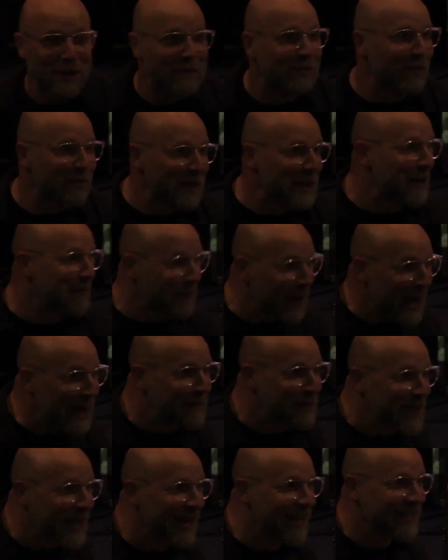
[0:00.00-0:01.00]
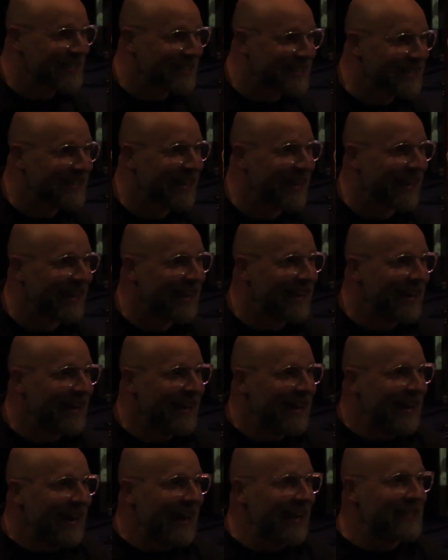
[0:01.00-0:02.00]
people being baptized today.
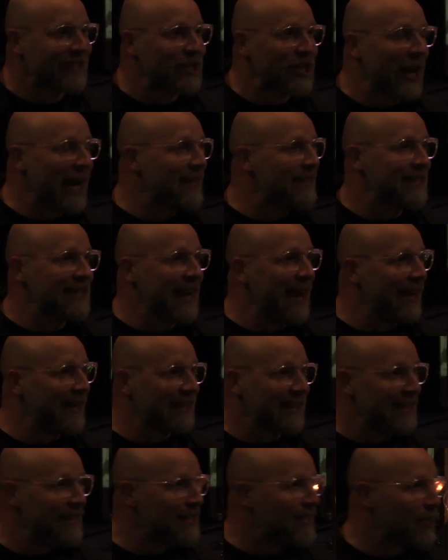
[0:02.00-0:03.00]
And Chad Sally, he